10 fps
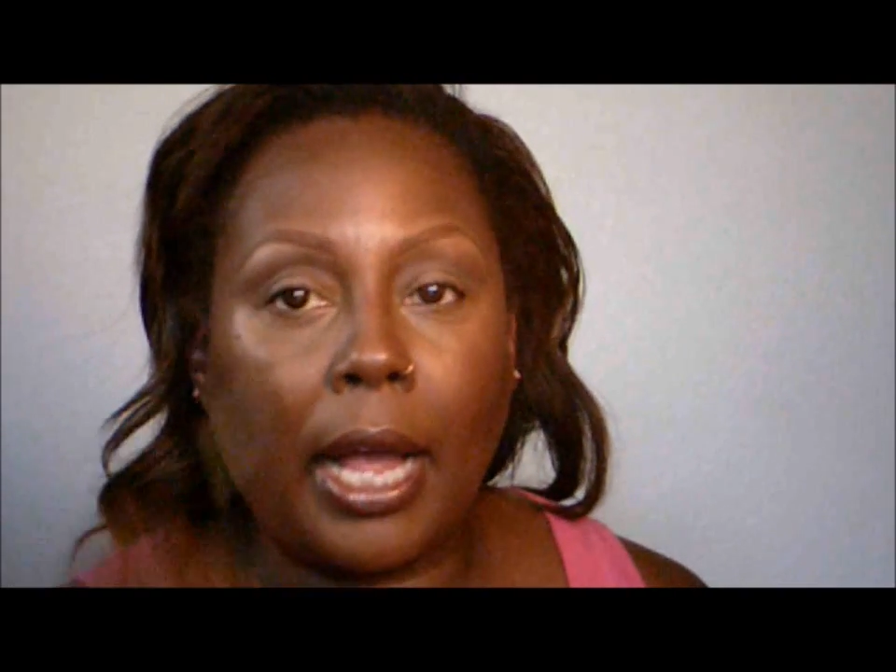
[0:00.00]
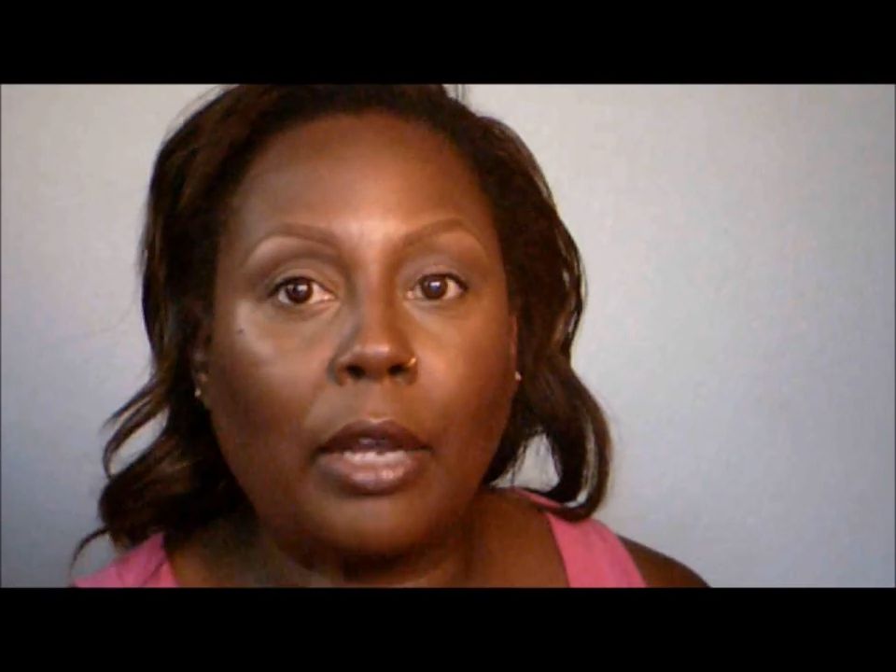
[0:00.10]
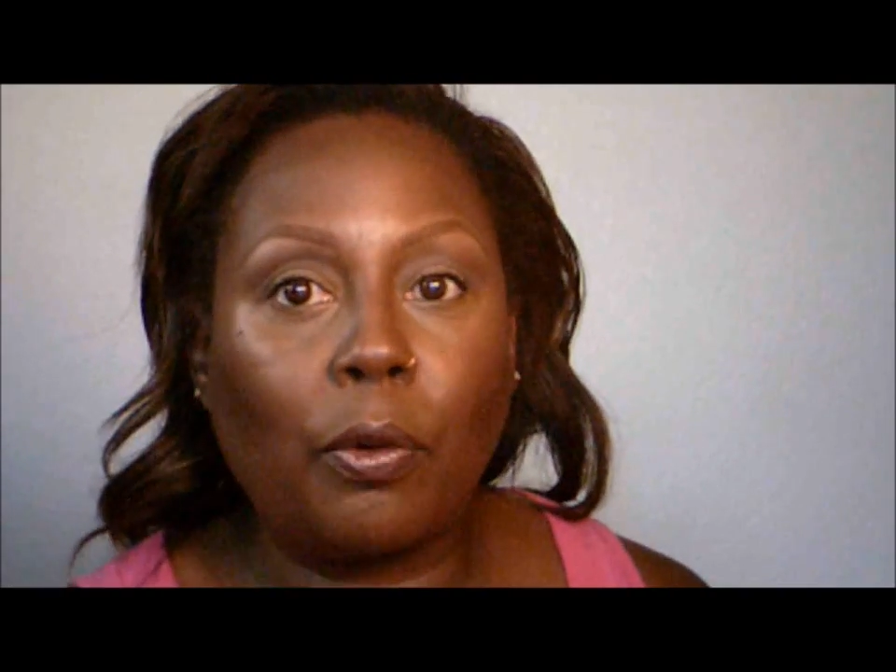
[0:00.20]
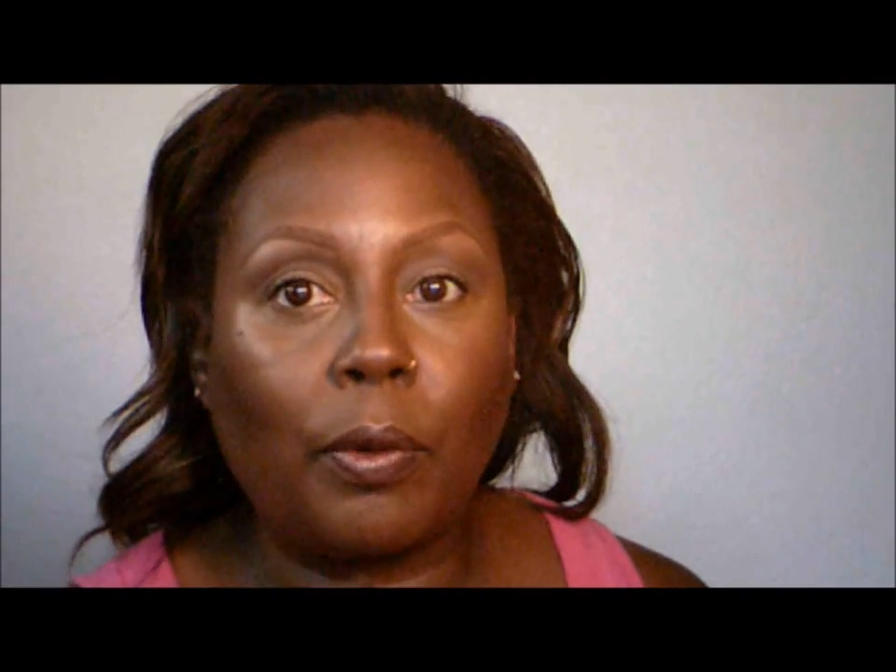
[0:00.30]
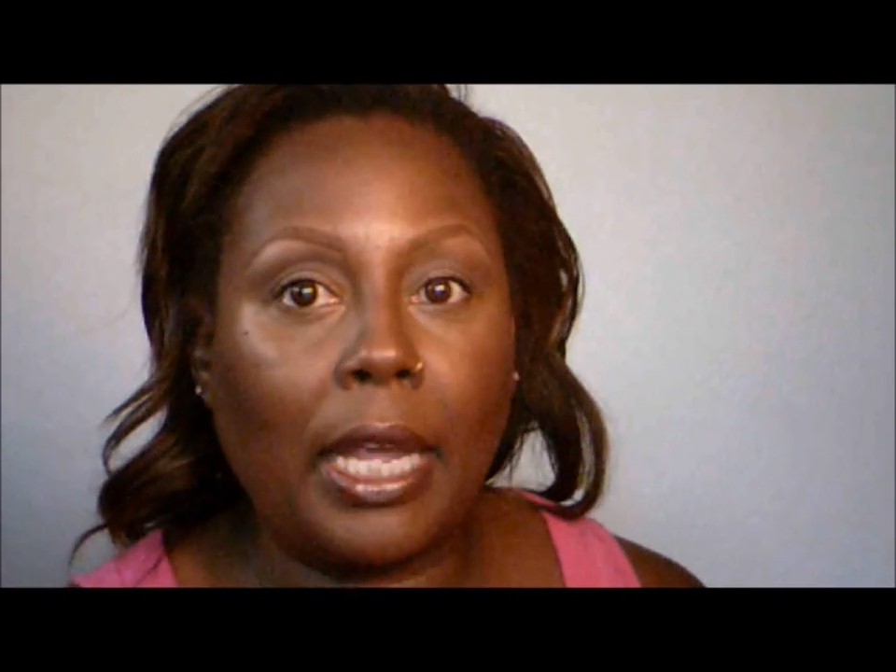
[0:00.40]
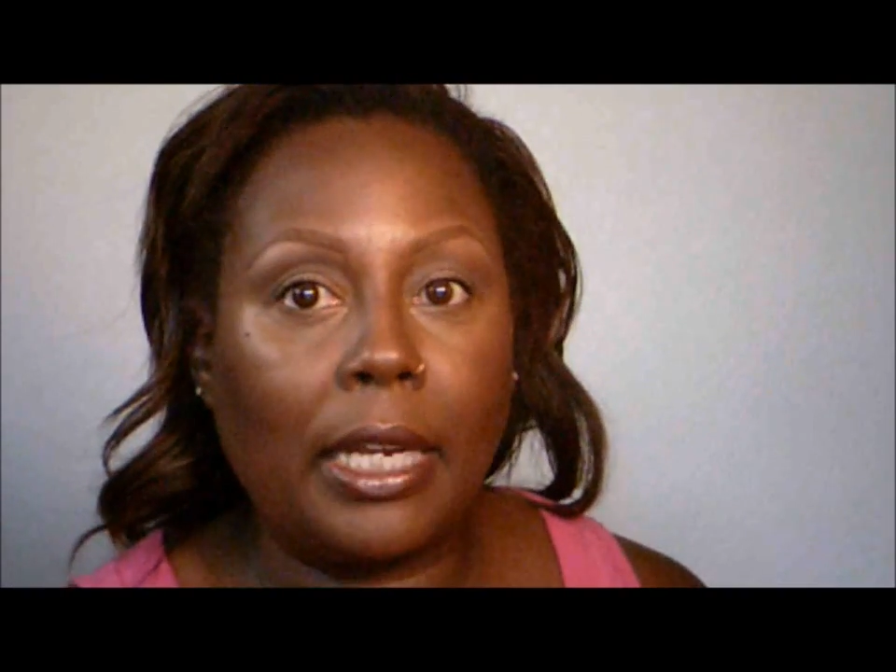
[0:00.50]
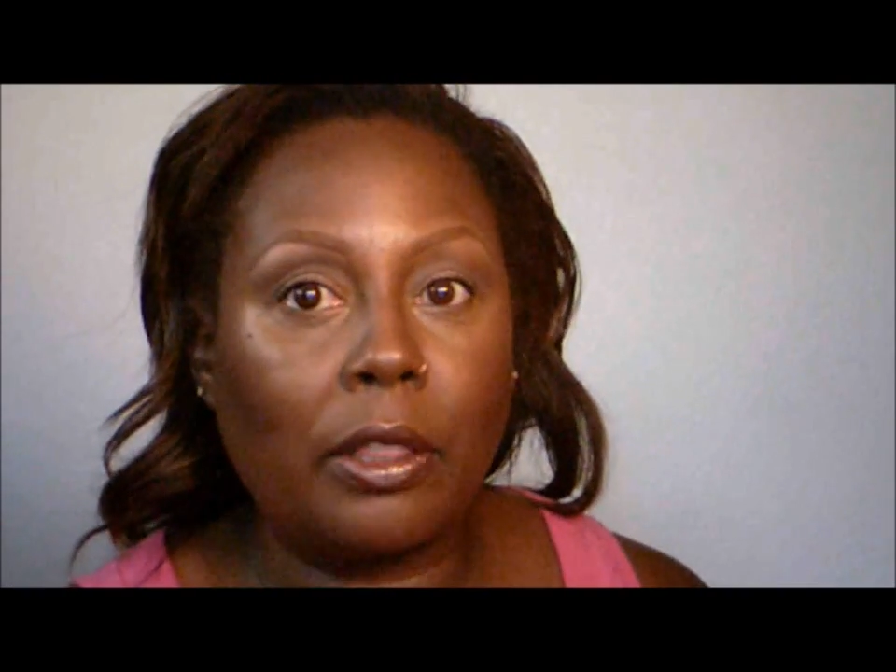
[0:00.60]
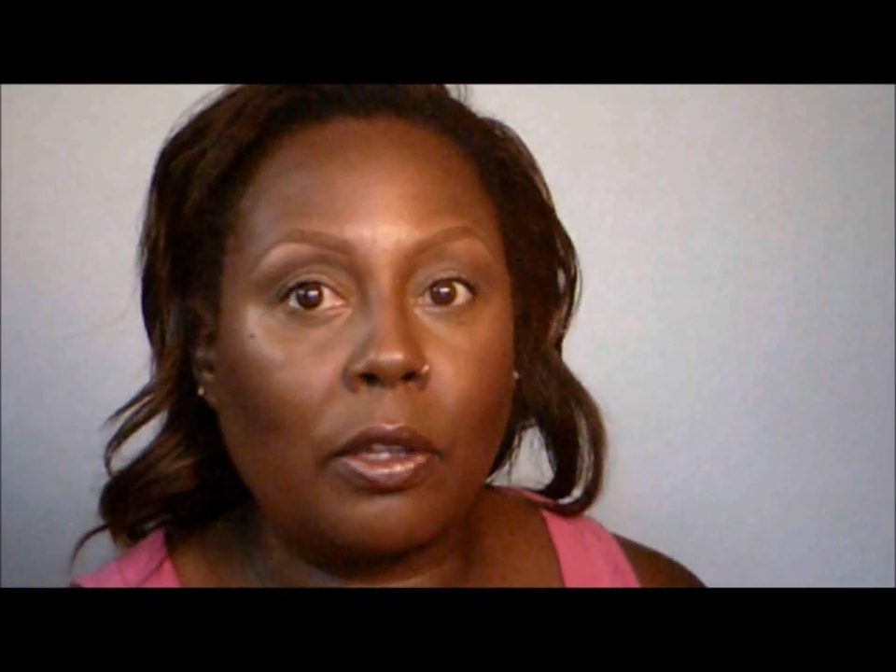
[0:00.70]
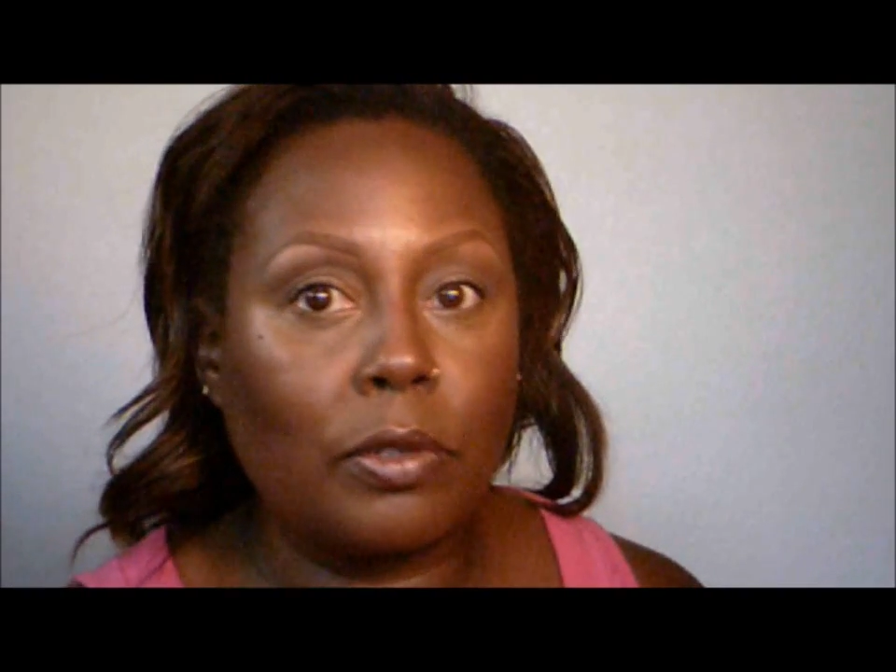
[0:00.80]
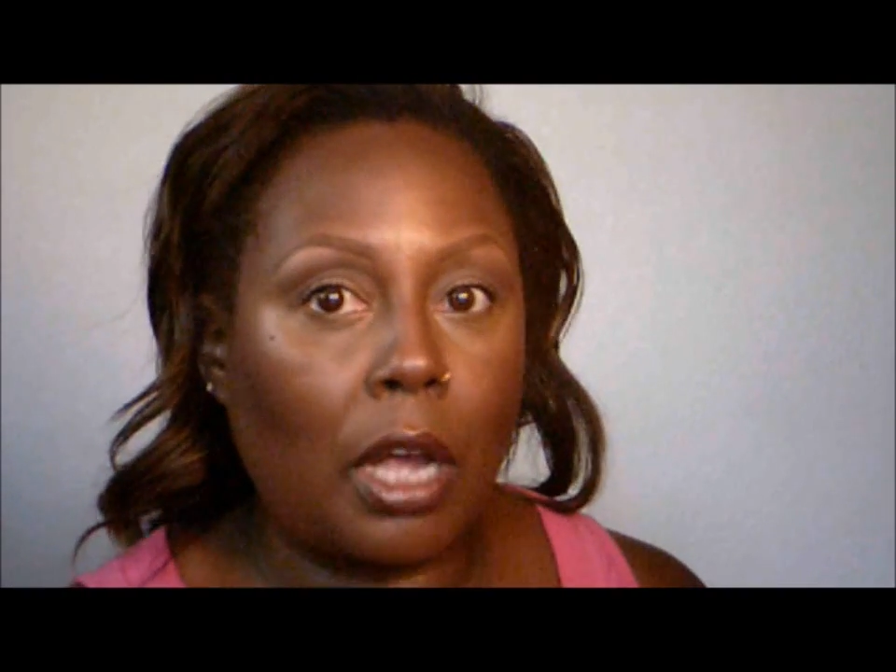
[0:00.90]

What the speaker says: created those